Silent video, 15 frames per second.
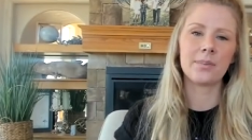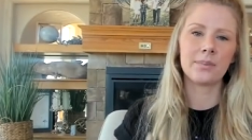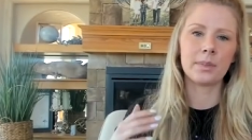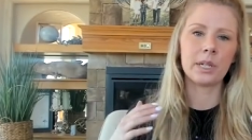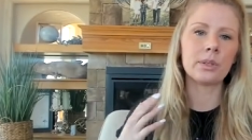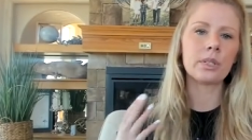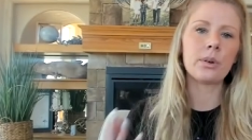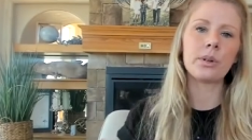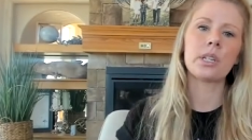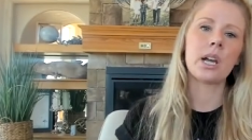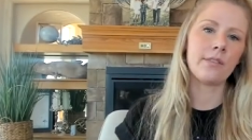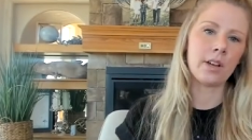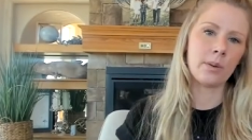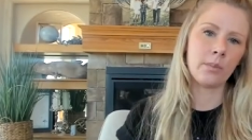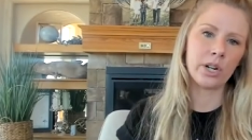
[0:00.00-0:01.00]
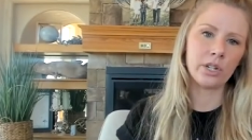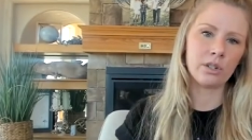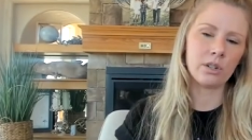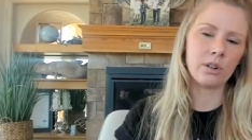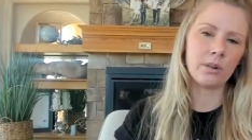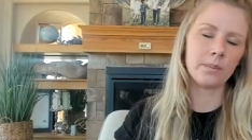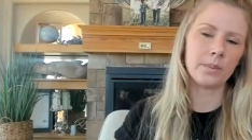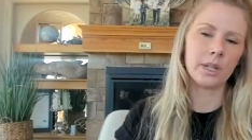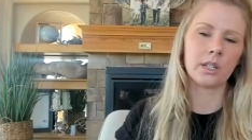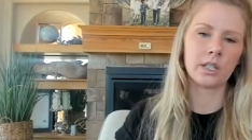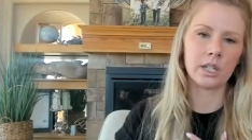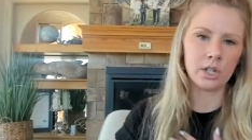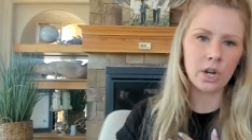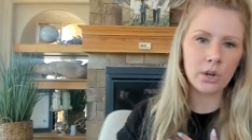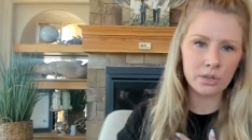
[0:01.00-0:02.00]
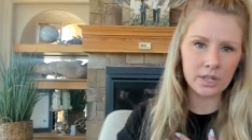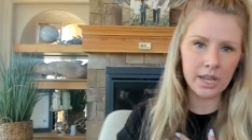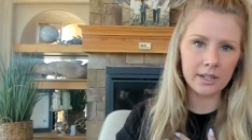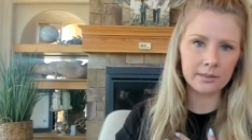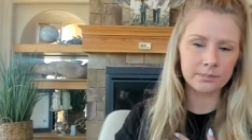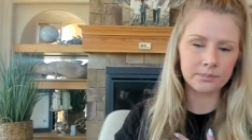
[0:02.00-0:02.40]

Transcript: But it was always high vibrational because I chose that.